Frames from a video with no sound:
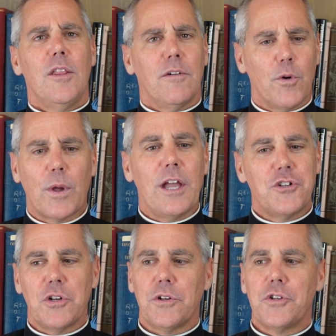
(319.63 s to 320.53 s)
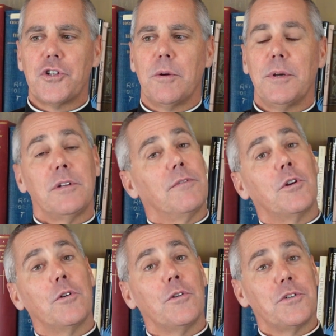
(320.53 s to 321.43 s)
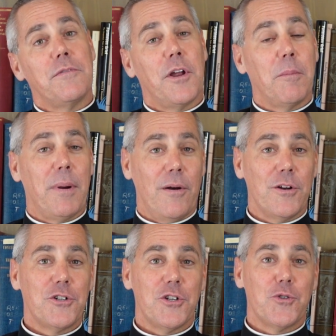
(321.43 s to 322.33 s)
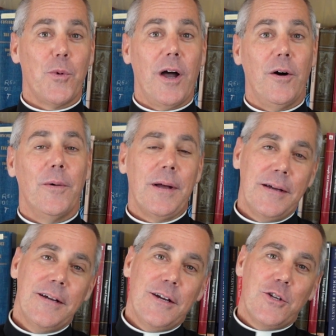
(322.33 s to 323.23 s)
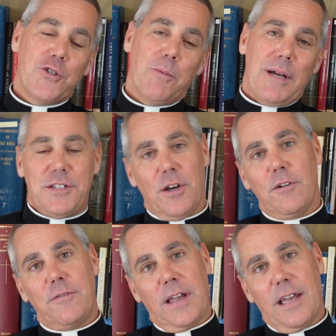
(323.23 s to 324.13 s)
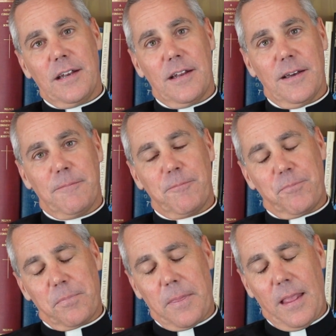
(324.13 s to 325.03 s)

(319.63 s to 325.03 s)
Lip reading: the vocational discernment of the girls of their parish as well. So myself and